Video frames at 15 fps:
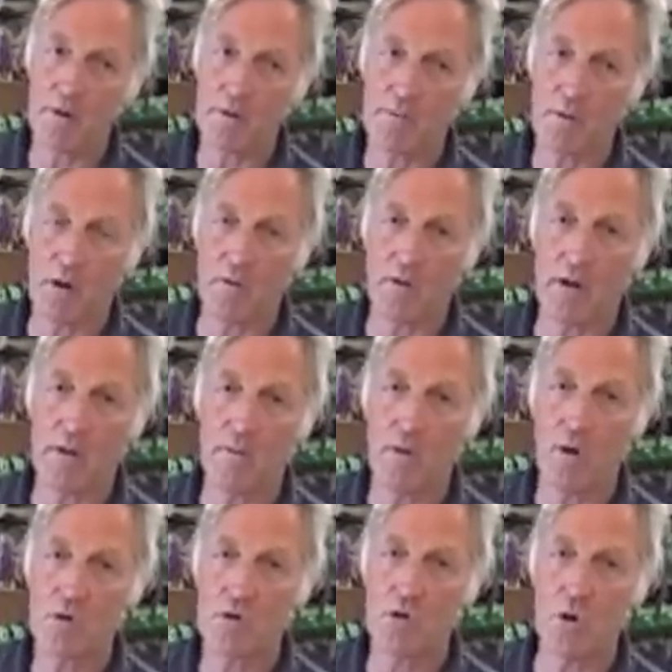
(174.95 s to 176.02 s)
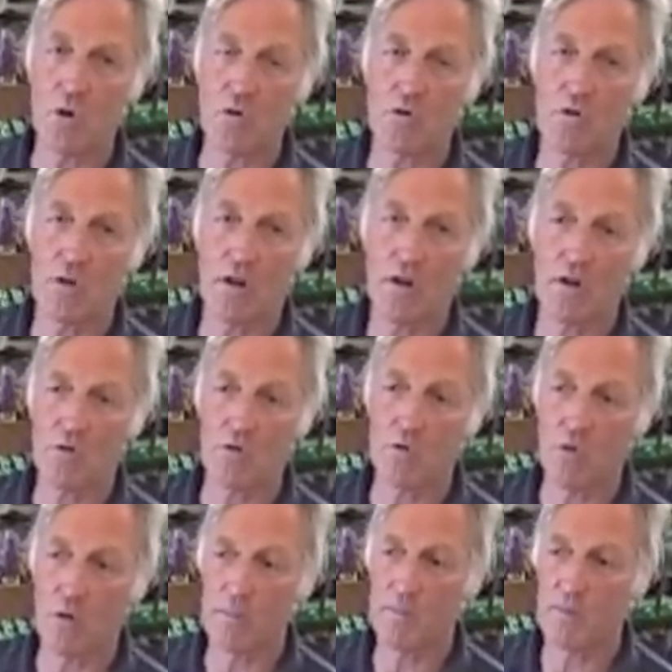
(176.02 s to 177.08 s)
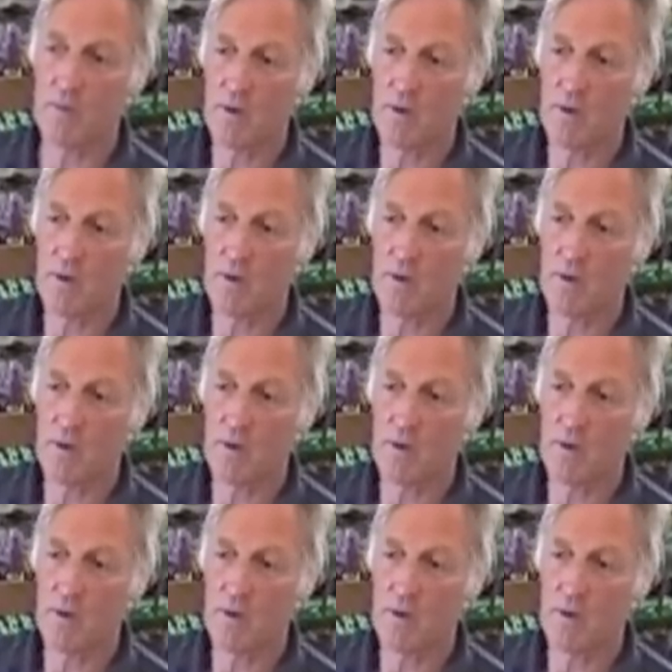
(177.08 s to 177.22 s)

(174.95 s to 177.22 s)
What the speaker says: It's probably one of the most sold tulip